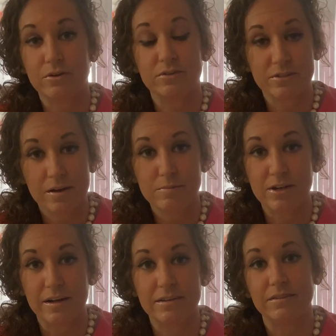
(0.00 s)
or
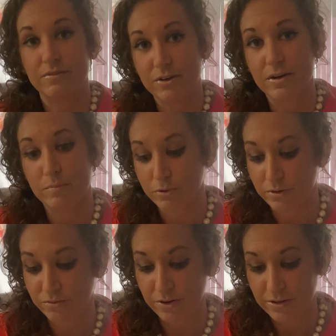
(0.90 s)
subject is a very
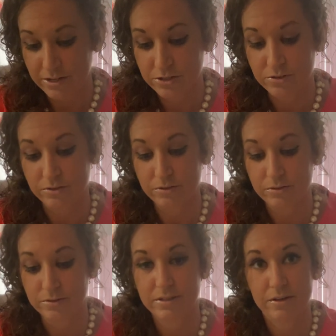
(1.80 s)
important foundational
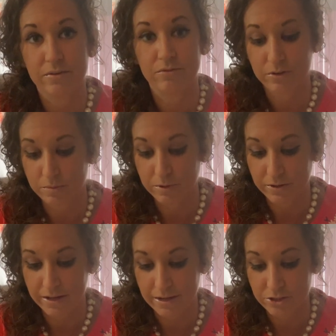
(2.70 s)
skill for
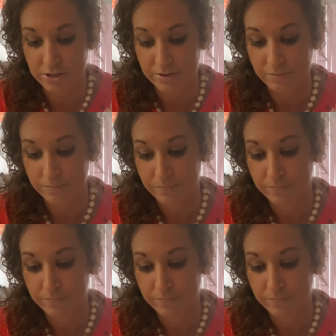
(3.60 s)
communication.